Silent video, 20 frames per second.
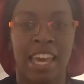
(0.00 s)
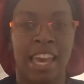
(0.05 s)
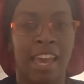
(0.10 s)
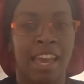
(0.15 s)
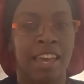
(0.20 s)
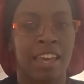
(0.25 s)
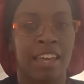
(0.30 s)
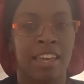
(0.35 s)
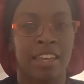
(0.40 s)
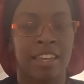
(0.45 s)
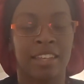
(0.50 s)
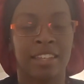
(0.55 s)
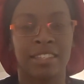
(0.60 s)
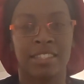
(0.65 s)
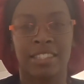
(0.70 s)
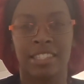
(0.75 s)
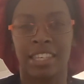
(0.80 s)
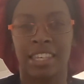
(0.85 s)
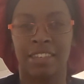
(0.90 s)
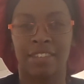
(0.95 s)

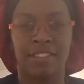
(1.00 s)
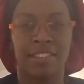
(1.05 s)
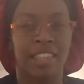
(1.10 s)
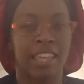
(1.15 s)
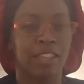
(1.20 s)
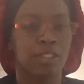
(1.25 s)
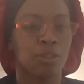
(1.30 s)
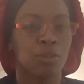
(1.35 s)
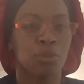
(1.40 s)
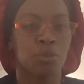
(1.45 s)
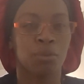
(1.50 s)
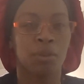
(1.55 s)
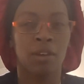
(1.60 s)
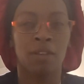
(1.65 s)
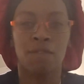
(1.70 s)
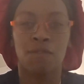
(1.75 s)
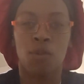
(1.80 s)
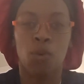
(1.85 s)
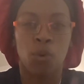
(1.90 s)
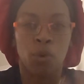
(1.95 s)
and even like to 3
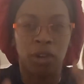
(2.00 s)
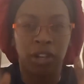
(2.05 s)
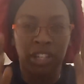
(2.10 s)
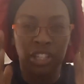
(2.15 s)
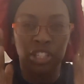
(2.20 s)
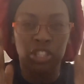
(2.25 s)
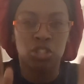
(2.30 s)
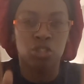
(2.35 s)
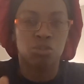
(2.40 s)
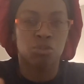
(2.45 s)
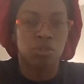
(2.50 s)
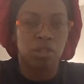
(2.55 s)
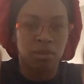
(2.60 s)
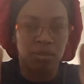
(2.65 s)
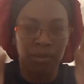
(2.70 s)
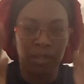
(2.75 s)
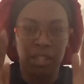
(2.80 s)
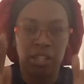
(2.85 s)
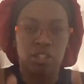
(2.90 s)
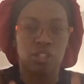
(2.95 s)
and 4,
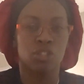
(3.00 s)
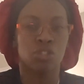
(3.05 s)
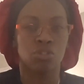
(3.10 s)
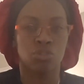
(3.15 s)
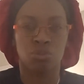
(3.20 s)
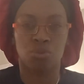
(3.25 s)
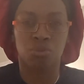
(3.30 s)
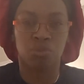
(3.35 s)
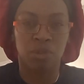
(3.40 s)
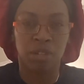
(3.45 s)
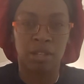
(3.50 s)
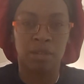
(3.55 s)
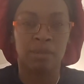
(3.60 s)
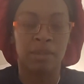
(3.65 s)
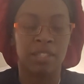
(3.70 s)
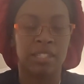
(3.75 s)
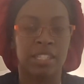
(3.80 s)
extremely